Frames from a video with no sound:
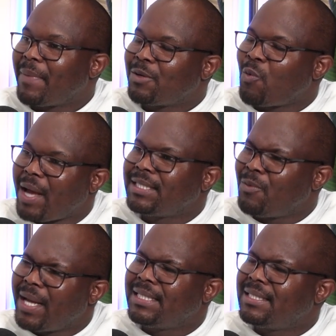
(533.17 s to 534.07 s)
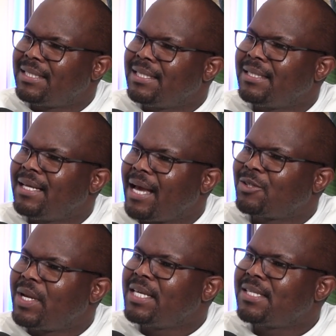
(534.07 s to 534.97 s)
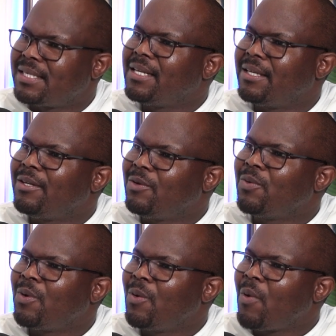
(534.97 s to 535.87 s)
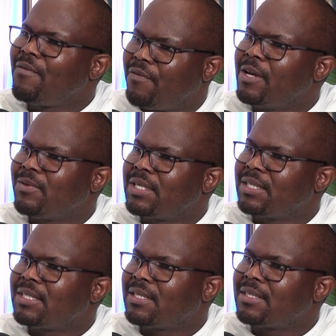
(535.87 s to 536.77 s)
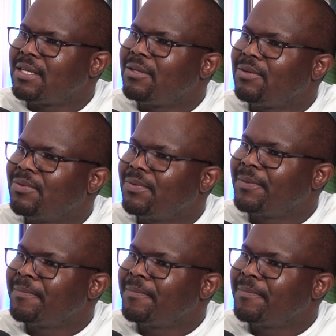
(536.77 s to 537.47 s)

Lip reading: But what did she actually instill in you? What values did she instill in you?